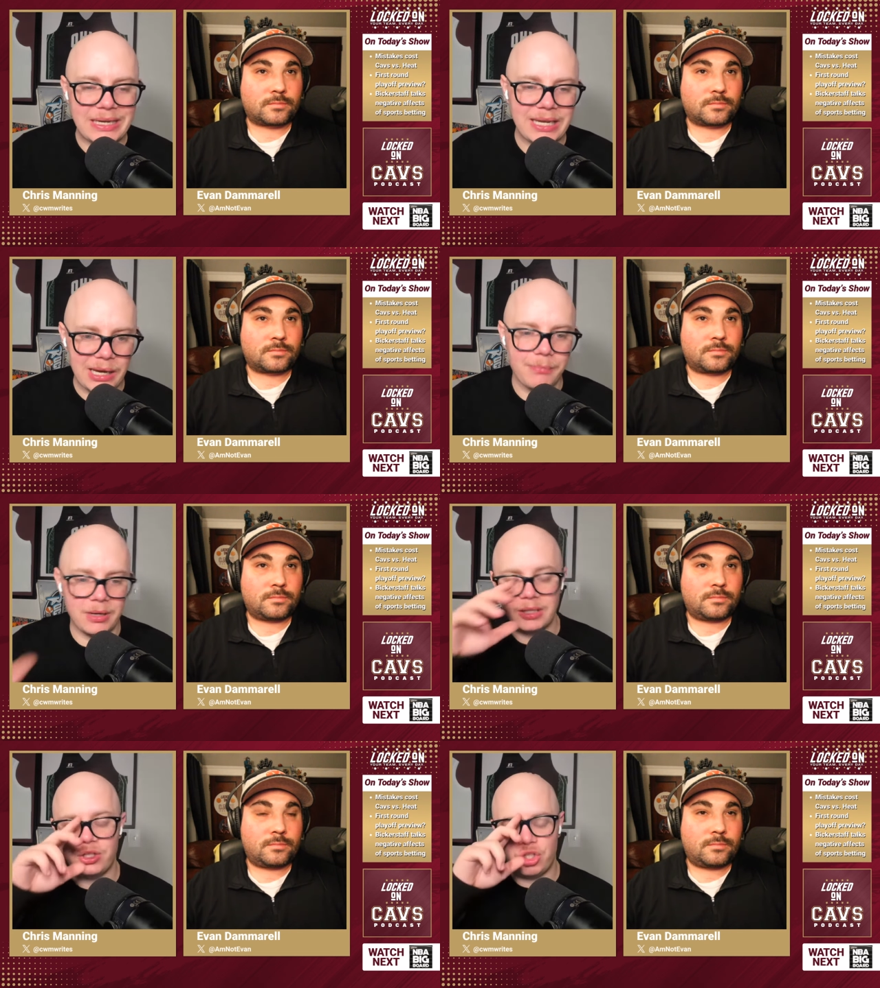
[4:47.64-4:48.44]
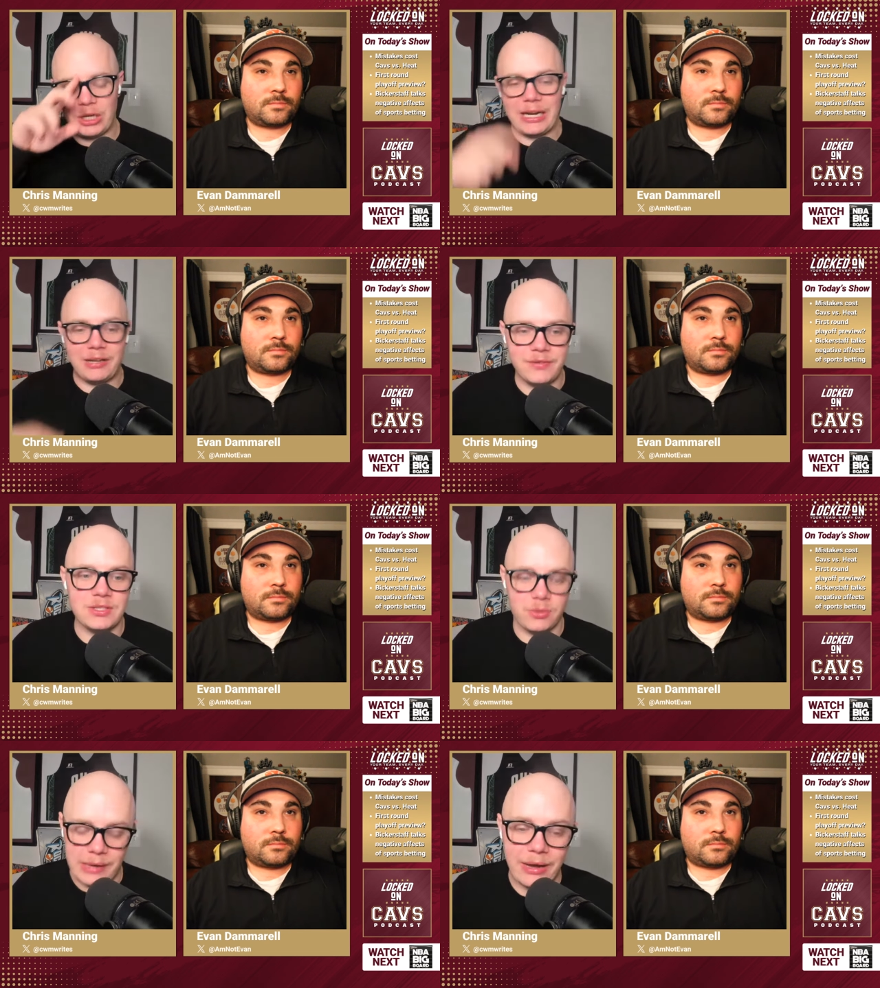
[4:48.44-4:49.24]
Speaker 1: getting up a clean shot if
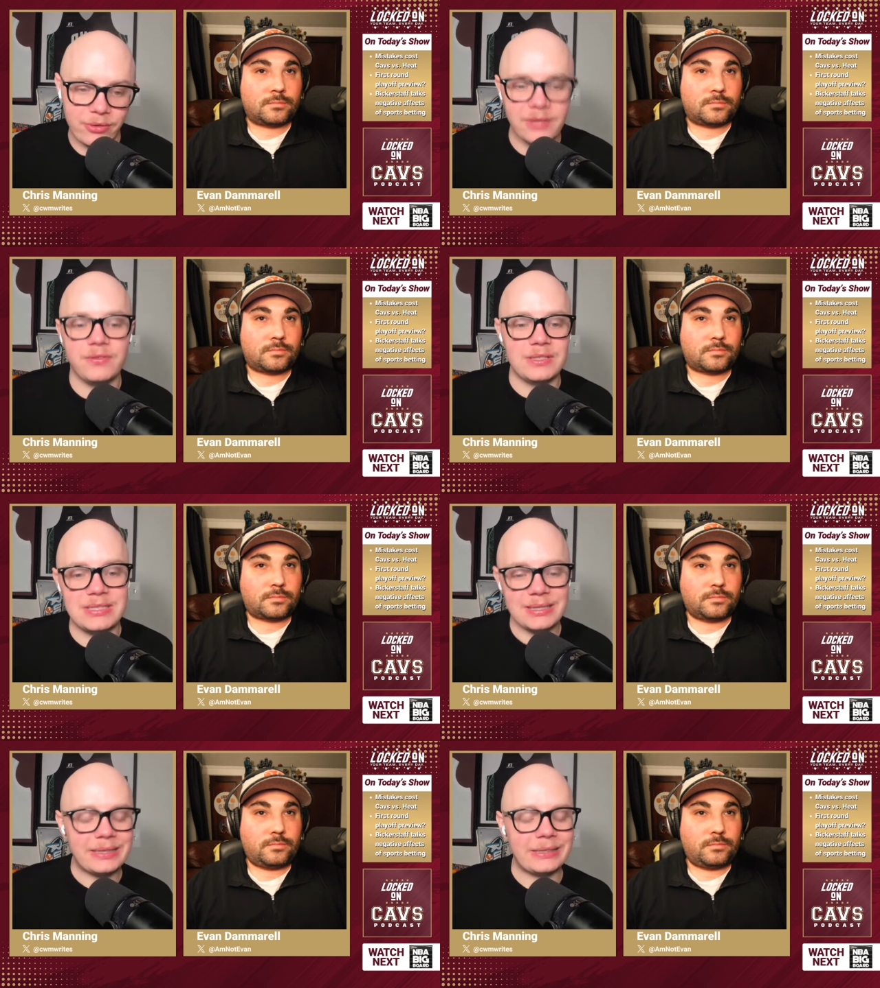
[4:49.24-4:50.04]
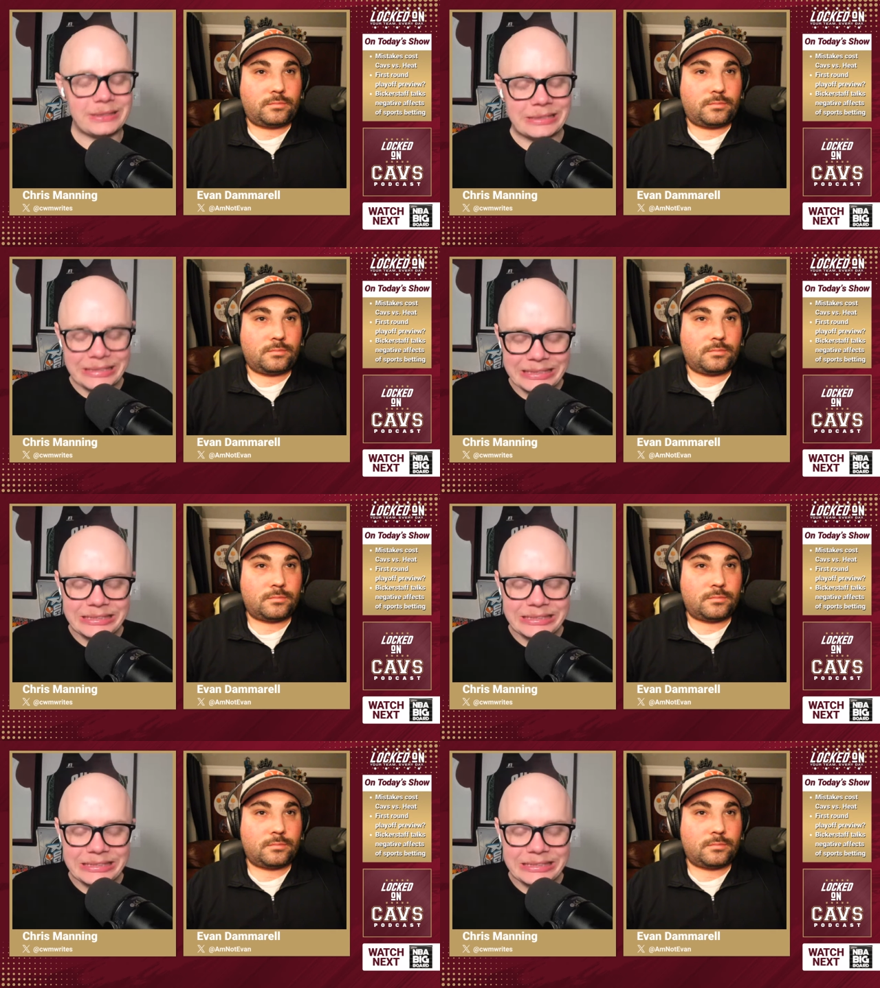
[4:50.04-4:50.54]
he's around, if he's there.